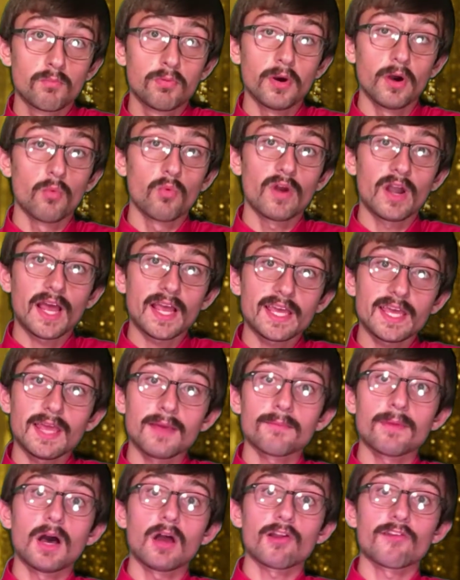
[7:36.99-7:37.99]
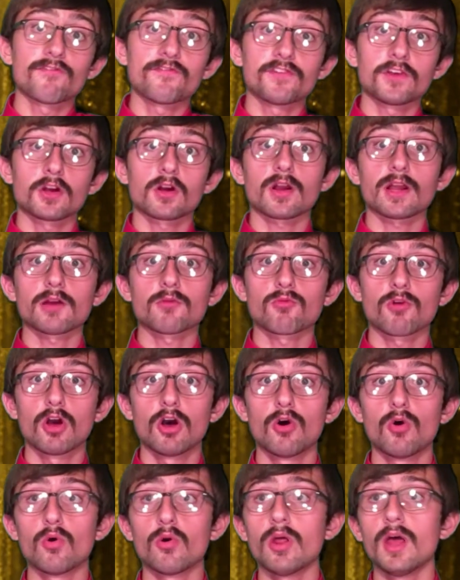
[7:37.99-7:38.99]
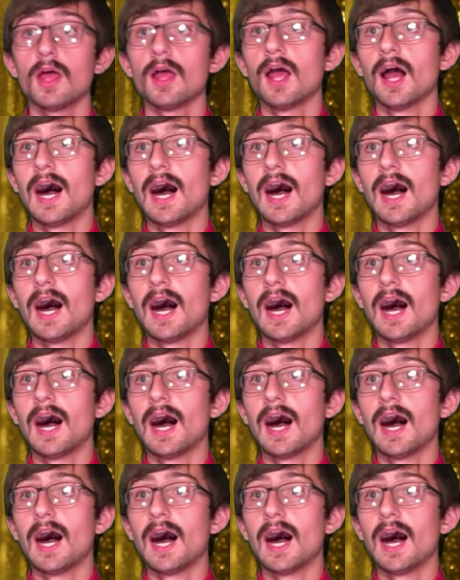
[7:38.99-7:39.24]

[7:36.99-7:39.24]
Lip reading: But when I came out of Fury Road,